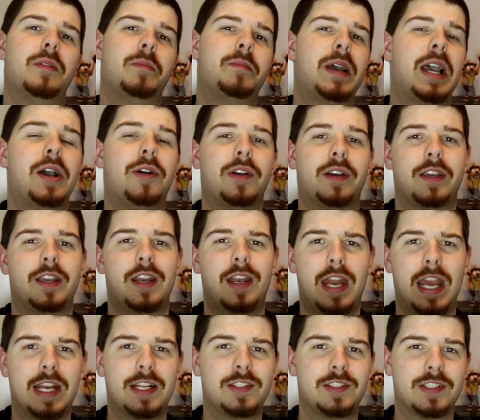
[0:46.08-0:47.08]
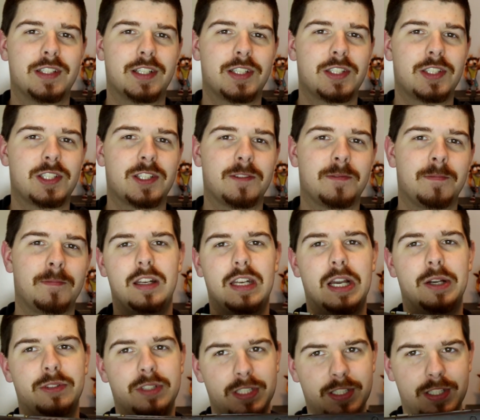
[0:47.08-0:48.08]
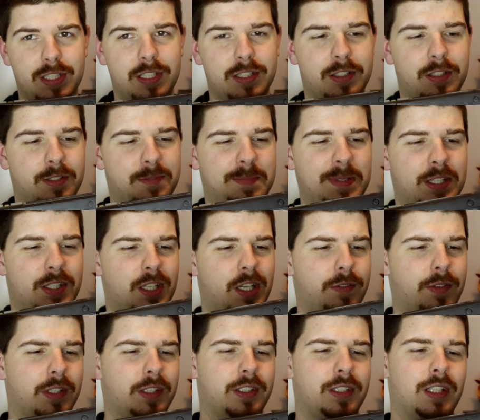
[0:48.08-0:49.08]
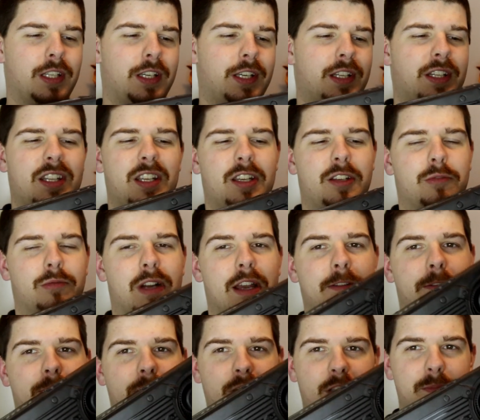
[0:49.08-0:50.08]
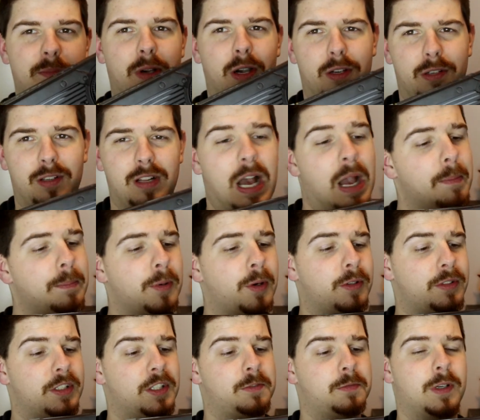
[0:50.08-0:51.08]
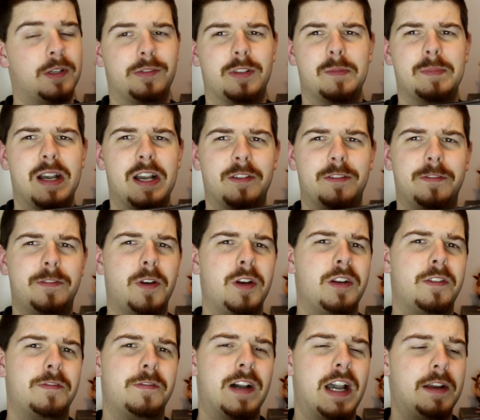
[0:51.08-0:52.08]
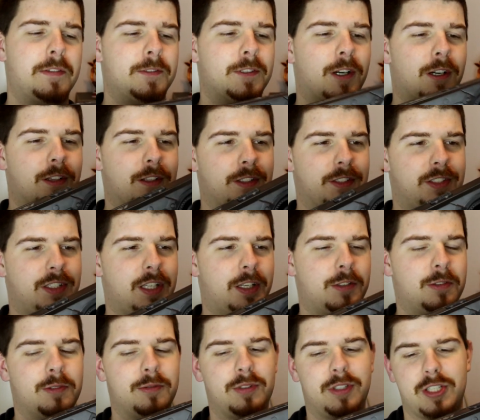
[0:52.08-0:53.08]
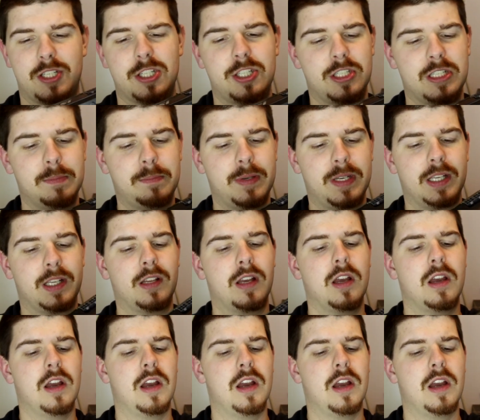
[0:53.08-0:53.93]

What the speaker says: power connectors. Now this is specifically the reference model. I bought this one for about $35 including shipping,